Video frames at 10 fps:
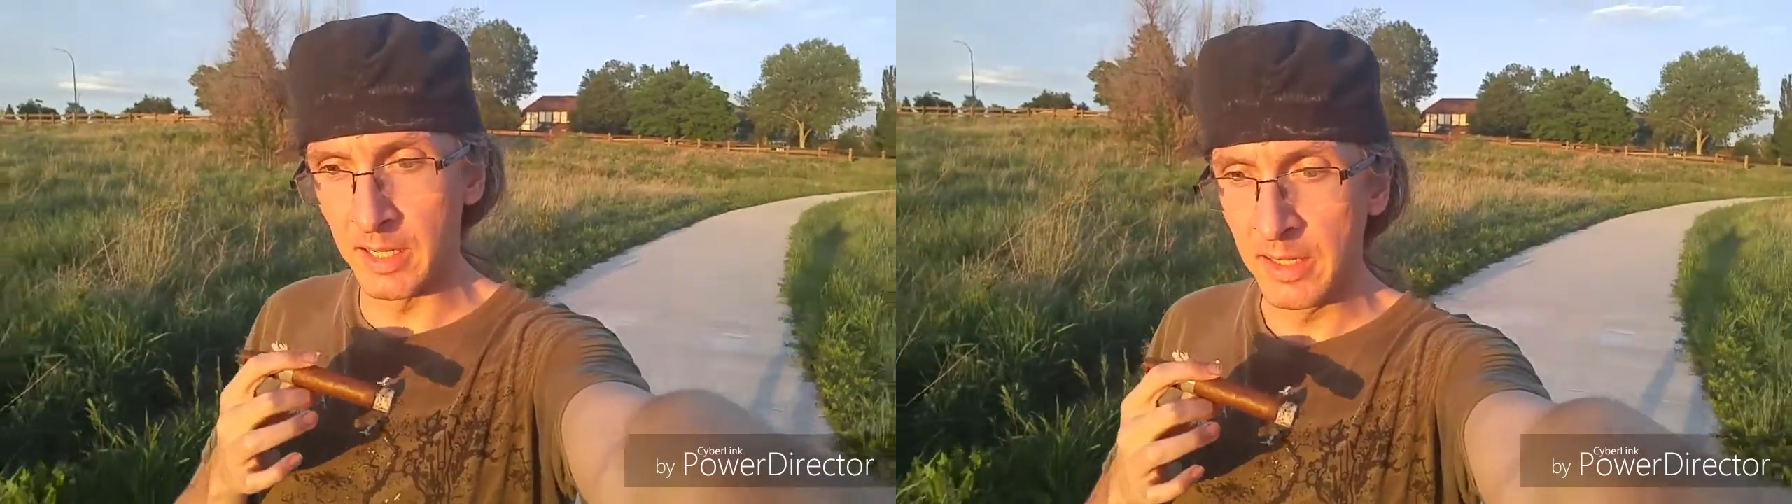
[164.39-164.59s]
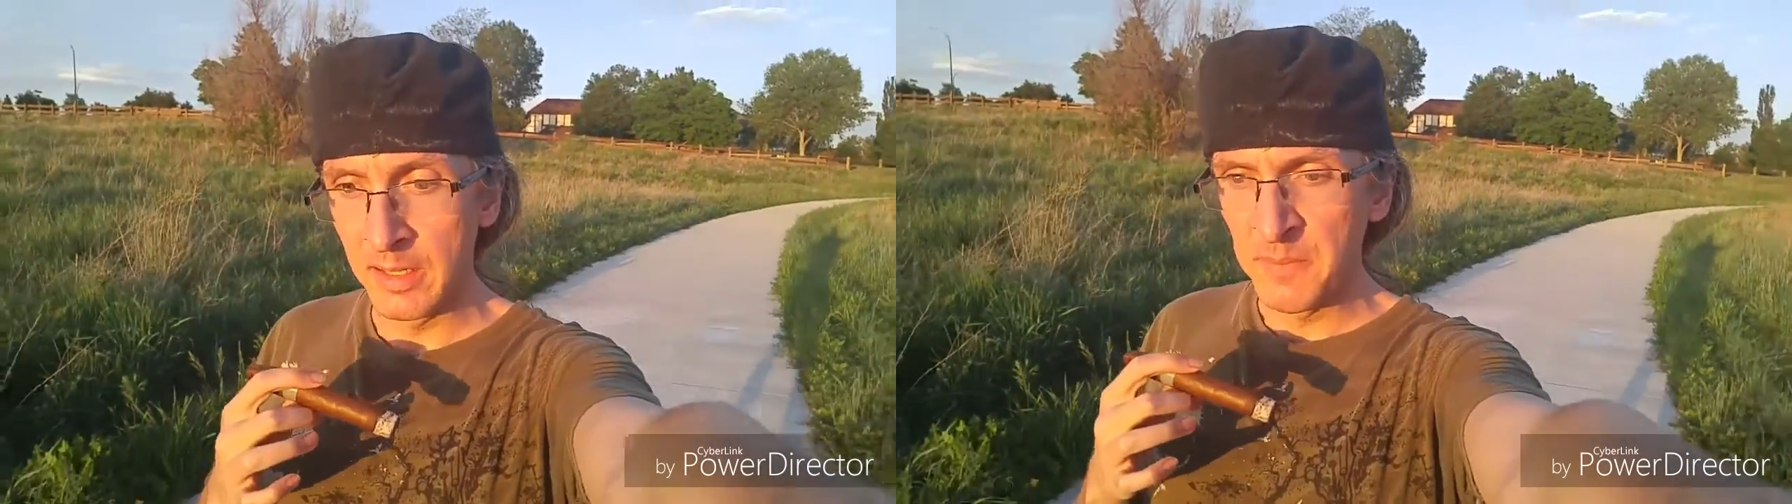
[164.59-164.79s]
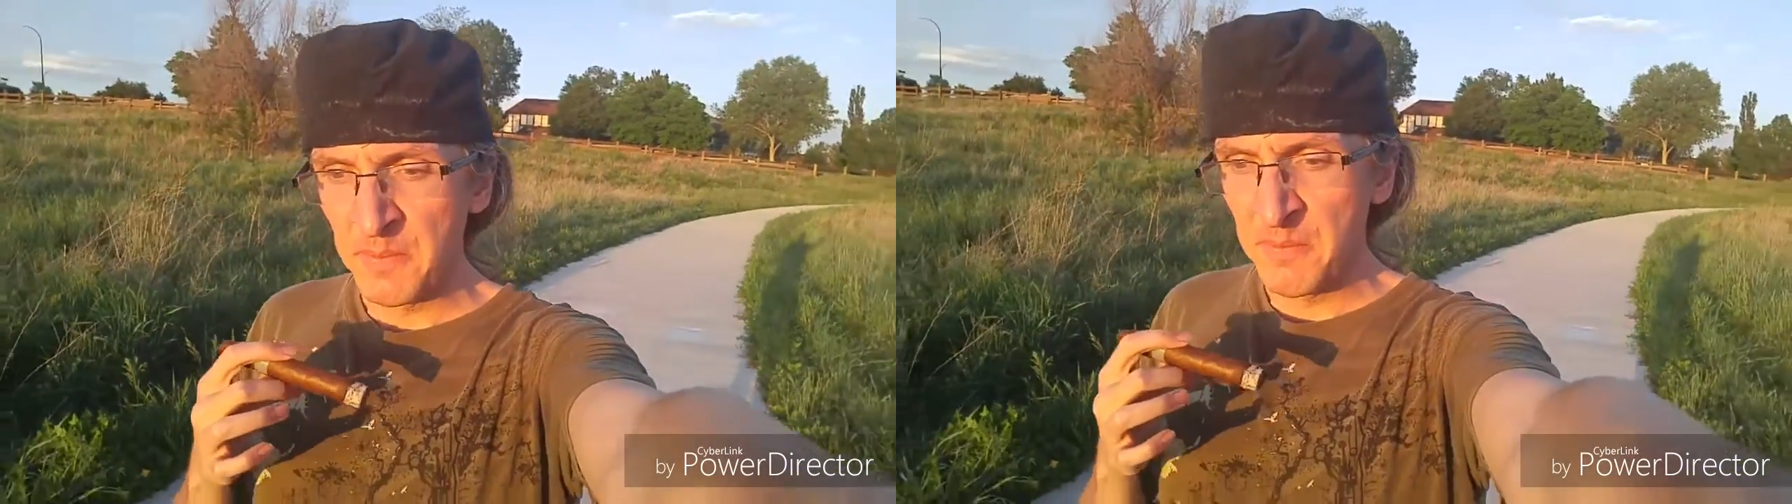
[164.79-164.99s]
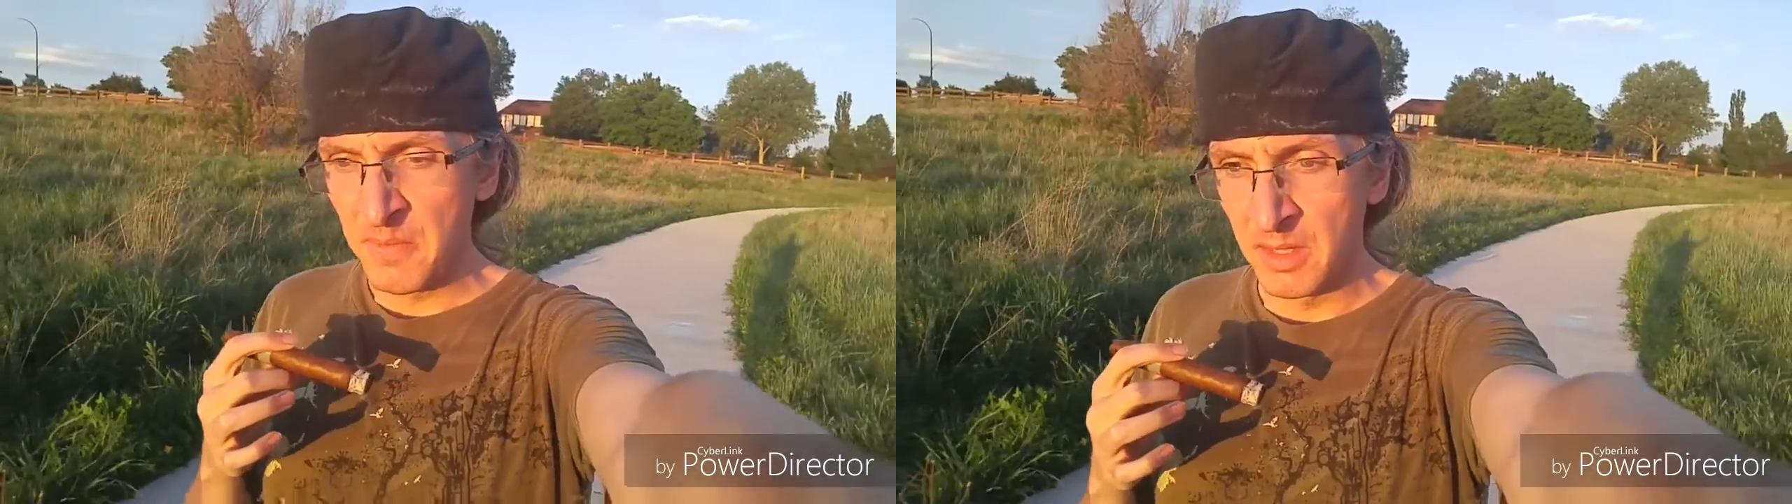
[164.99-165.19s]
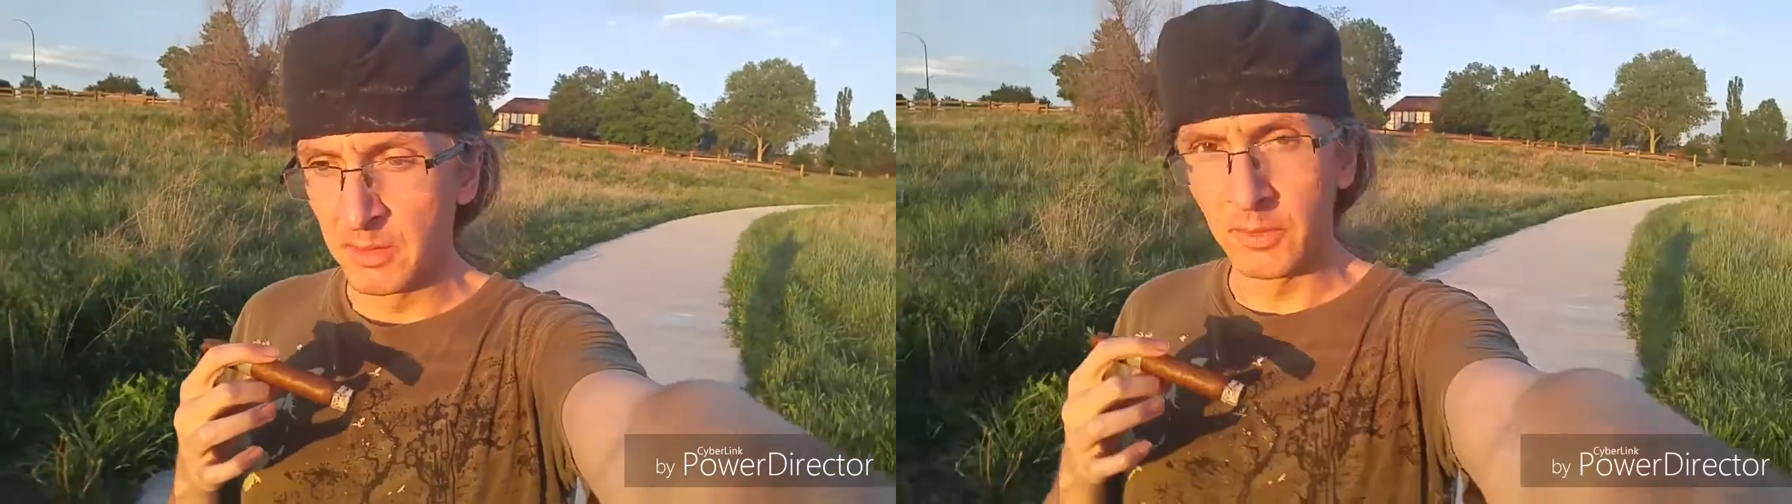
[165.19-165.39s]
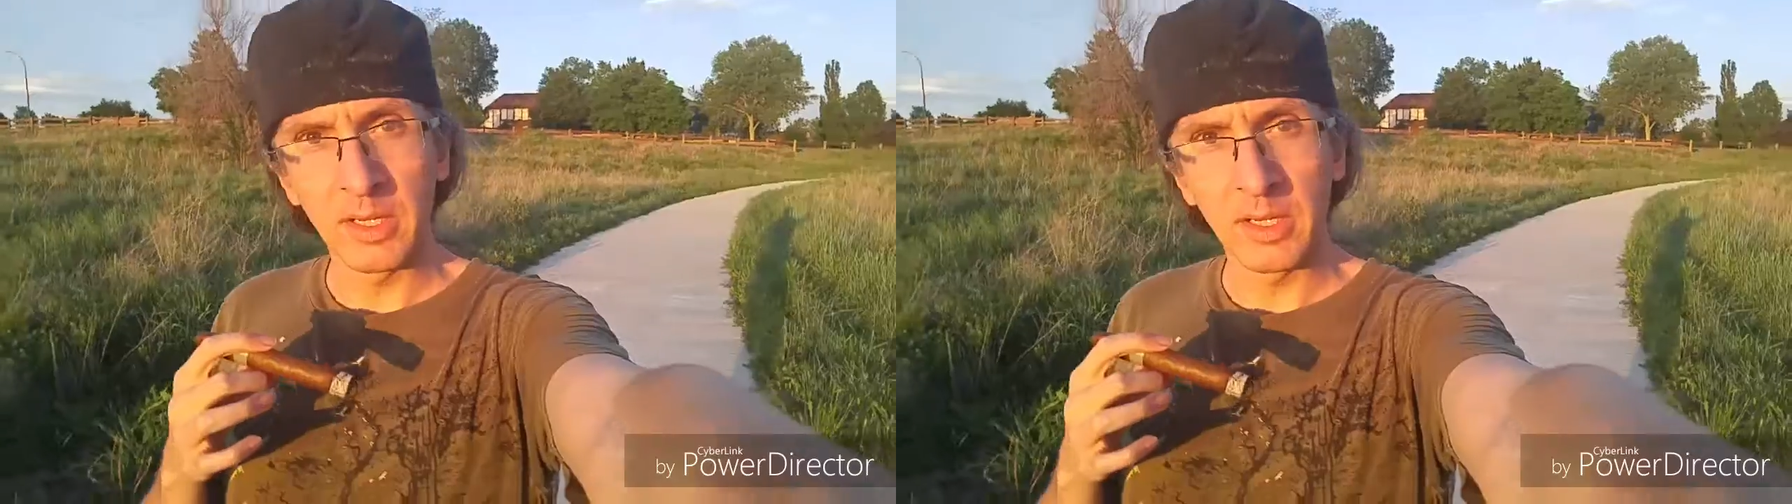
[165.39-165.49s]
uh,